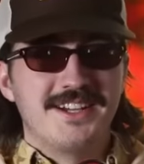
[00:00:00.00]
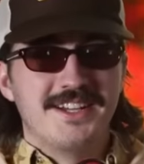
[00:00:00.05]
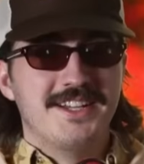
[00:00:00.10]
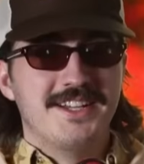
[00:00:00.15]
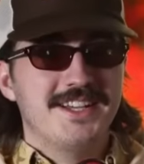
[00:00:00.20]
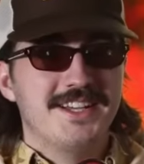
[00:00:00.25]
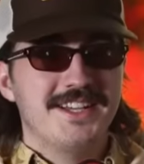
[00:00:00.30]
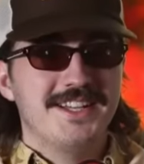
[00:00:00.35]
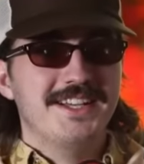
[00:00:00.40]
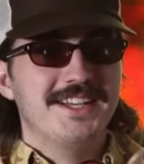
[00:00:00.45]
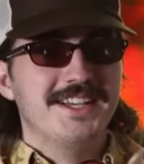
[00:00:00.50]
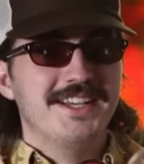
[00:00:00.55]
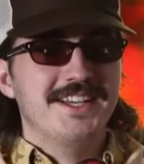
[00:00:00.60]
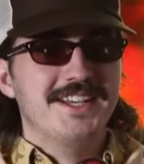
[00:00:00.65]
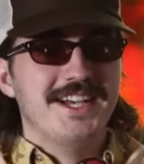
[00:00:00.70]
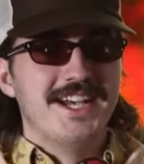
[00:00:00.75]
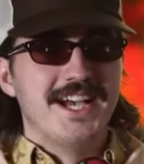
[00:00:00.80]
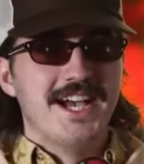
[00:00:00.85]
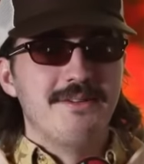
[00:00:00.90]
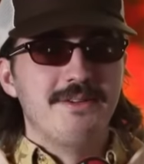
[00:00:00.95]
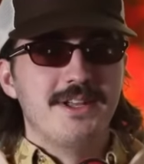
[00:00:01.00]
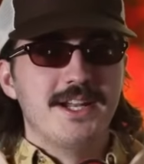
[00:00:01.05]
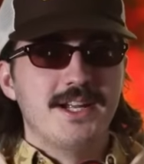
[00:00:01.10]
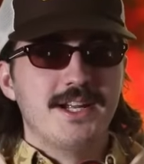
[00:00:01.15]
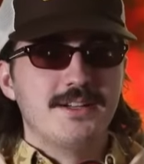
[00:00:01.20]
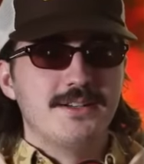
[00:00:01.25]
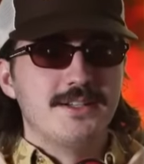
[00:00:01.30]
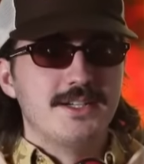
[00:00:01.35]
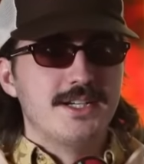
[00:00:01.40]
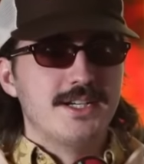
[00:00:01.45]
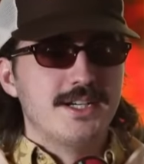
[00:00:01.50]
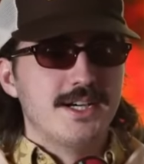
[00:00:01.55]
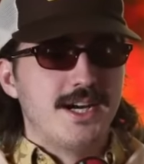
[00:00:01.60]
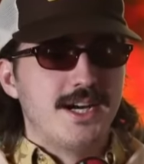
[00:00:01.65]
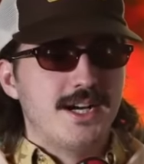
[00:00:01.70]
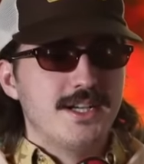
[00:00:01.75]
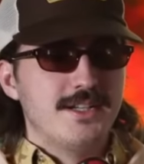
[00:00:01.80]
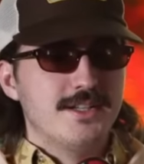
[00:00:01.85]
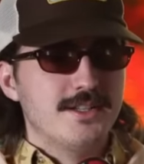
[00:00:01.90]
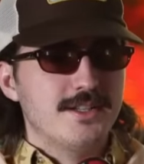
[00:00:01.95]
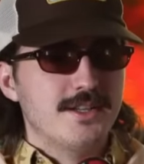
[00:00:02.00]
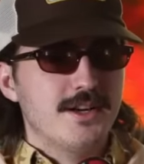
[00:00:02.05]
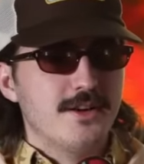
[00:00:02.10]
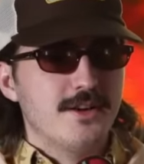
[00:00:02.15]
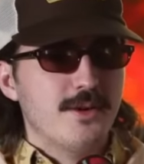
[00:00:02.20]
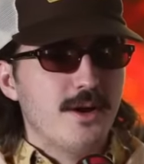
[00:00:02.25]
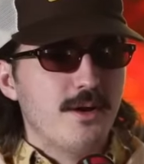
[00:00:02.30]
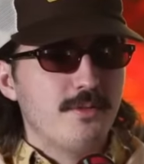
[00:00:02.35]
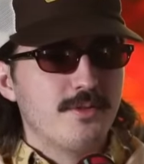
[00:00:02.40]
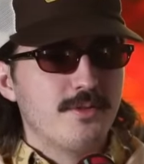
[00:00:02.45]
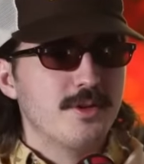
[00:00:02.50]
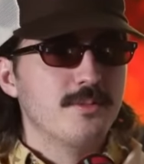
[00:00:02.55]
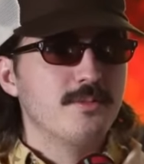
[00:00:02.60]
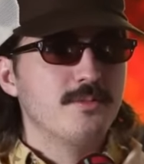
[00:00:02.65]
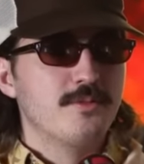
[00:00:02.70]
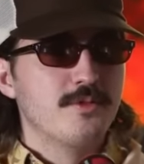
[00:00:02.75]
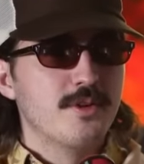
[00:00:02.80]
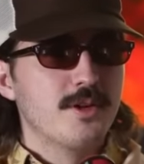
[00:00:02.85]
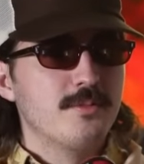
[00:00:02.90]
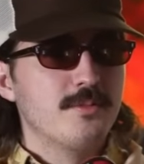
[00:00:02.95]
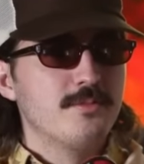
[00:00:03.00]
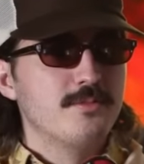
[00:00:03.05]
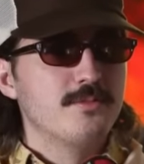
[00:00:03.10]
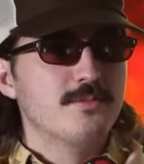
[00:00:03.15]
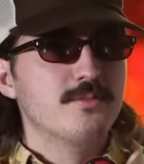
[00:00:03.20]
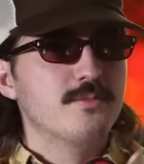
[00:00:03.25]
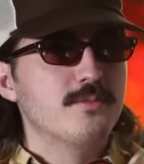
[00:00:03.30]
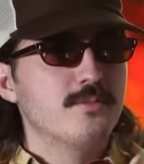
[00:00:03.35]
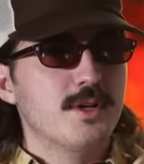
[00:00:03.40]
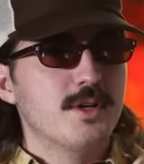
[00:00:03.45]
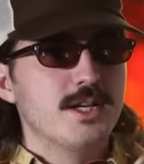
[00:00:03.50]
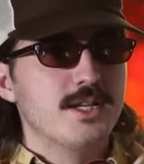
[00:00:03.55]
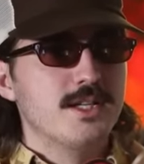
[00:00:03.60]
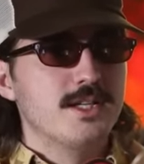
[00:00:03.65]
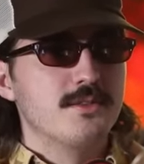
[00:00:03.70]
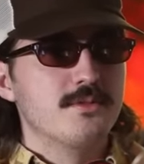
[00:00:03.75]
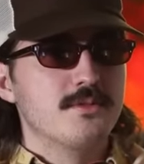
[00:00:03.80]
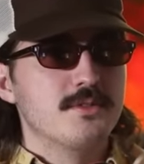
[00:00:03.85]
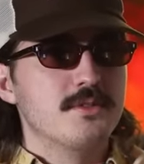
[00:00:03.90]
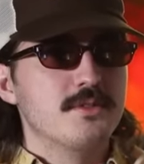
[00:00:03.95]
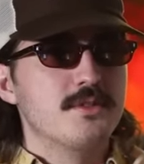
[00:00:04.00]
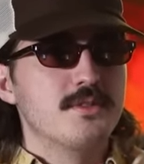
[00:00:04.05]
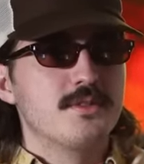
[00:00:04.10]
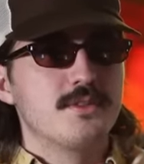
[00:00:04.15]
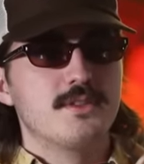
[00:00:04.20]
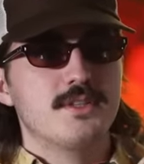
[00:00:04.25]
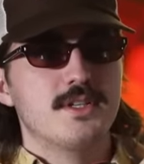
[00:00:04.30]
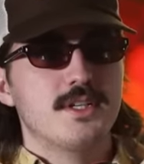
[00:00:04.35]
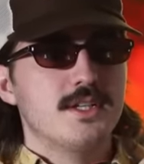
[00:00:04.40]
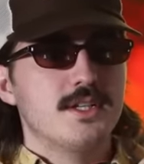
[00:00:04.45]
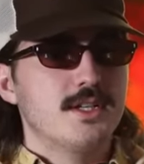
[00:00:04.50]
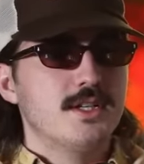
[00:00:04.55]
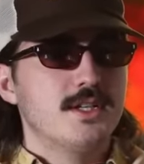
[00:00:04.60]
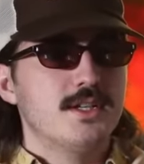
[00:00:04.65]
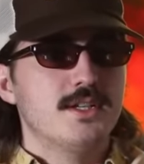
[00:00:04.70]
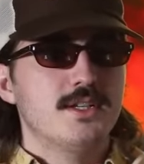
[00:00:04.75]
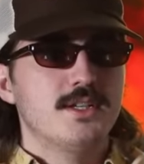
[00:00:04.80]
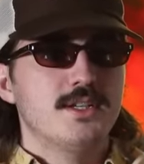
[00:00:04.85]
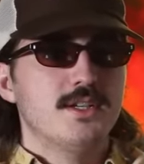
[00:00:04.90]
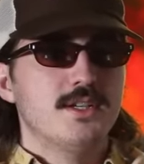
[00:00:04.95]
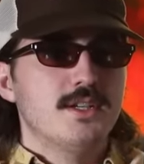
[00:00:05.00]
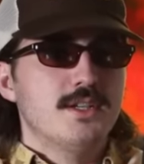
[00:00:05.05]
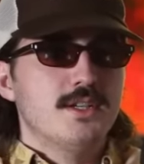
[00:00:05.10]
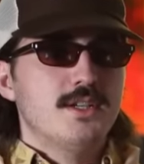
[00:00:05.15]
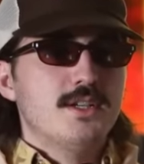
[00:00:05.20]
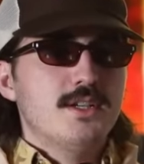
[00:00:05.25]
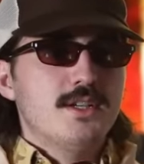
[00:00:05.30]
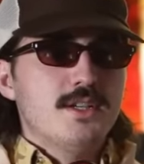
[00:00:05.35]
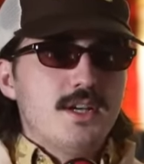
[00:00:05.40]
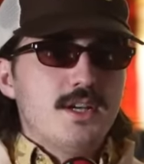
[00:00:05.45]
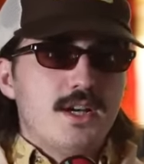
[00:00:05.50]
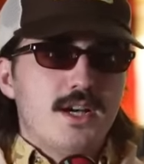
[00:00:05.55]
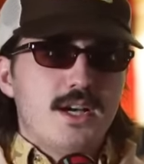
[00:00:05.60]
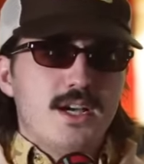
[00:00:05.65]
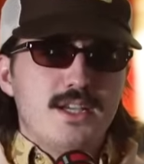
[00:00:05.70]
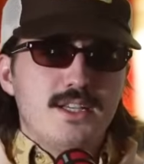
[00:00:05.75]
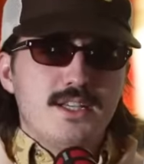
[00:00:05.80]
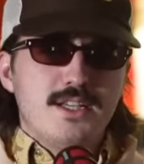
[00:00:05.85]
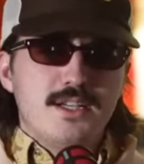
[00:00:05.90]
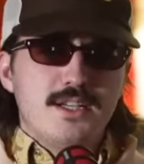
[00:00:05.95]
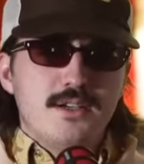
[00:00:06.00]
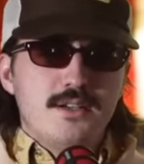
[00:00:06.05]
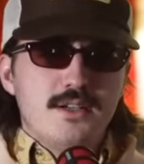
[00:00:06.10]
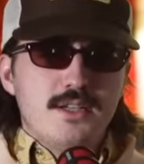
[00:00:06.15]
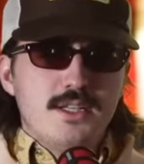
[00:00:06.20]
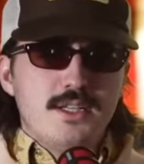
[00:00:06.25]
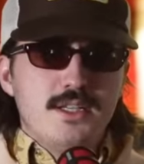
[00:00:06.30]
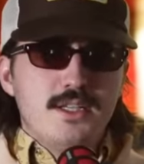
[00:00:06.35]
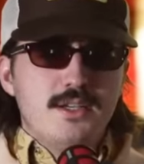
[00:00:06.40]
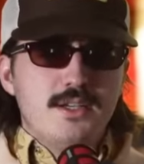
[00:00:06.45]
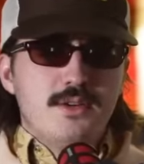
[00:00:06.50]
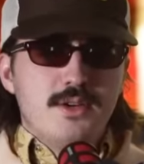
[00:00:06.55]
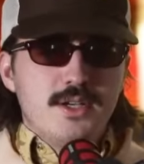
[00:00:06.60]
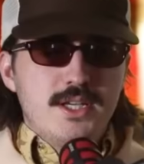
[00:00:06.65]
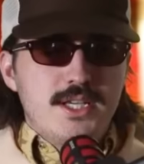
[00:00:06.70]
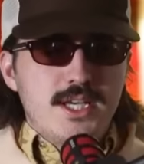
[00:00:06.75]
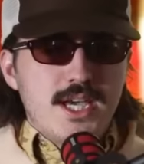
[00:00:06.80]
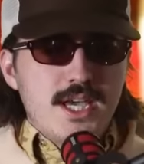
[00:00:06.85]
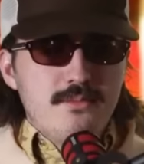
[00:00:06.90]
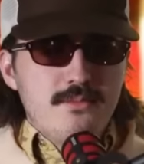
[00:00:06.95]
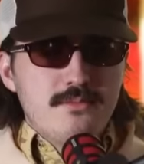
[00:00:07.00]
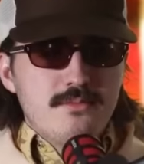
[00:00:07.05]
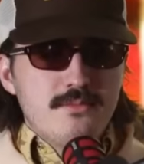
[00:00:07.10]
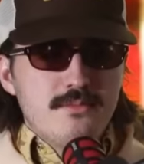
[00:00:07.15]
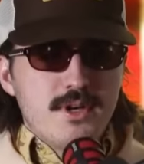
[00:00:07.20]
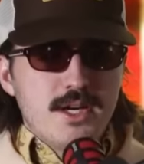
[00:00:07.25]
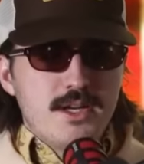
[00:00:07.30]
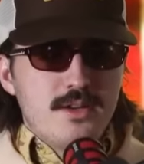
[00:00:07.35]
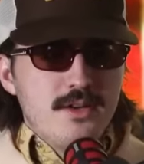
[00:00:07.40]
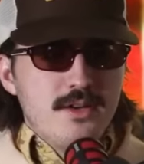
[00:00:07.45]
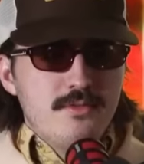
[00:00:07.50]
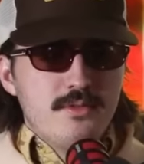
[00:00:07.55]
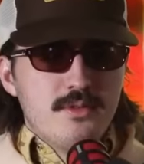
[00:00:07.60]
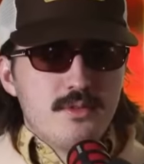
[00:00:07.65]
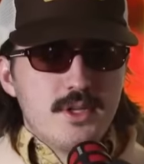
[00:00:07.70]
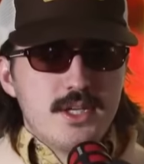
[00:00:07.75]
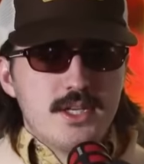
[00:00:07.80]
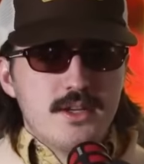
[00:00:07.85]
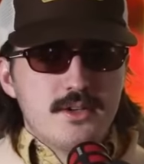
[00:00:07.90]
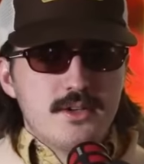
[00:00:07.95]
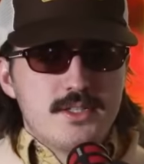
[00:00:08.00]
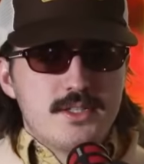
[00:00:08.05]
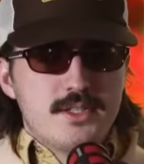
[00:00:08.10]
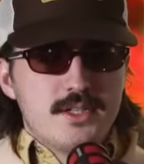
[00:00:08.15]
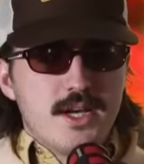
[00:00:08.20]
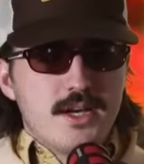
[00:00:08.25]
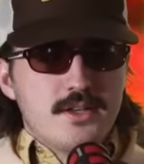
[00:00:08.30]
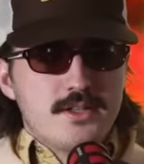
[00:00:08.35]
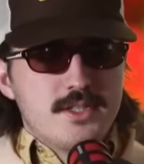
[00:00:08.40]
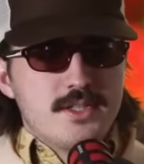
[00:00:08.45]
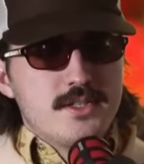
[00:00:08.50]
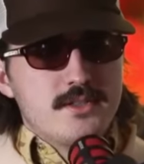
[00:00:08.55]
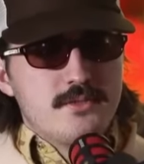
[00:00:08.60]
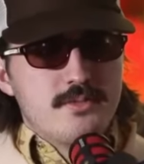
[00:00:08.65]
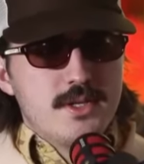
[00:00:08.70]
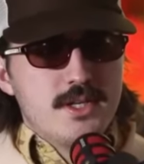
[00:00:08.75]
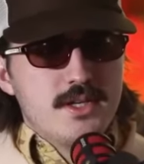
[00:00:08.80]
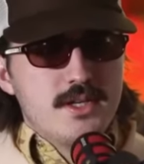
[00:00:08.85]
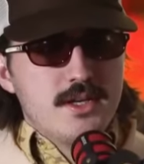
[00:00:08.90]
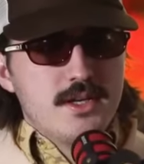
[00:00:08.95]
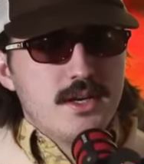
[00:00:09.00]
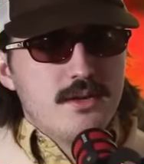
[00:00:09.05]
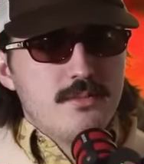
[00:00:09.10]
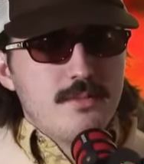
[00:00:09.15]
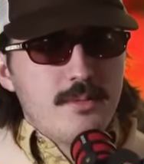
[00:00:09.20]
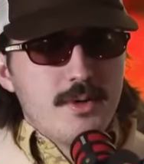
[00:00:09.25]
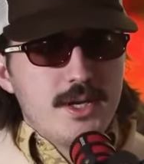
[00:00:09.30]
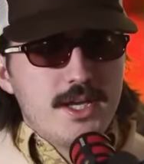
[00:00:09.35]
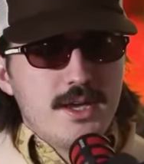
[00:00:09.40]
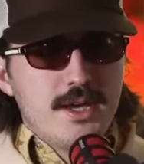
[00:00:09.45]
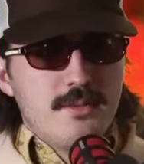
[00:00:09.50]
yeah. I mean, I don't. I know of him from when he was in Soot House. You know, he came. I don't even really know what Soot House is, but he, I remember he came in the